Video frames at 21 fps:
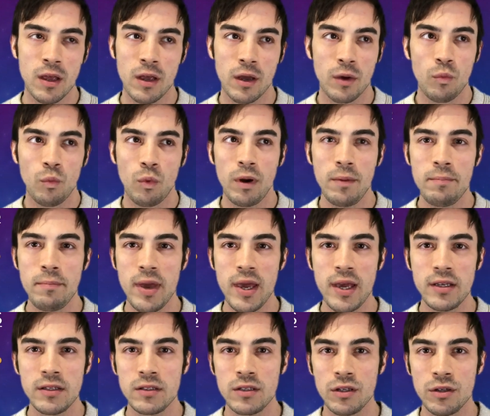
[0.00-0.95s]
What
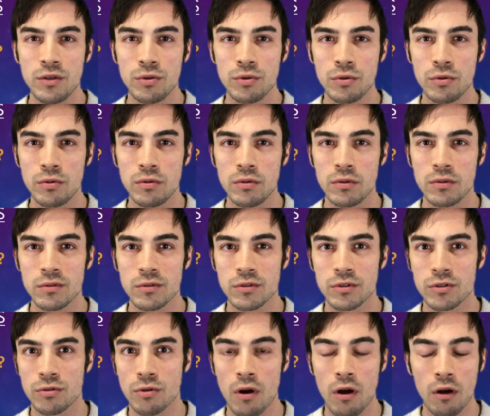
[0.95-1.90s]
makes you
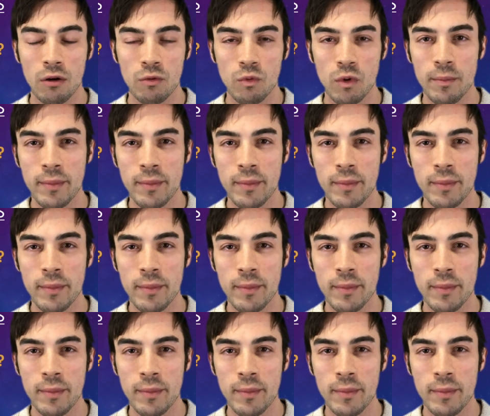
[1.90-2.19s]
strong?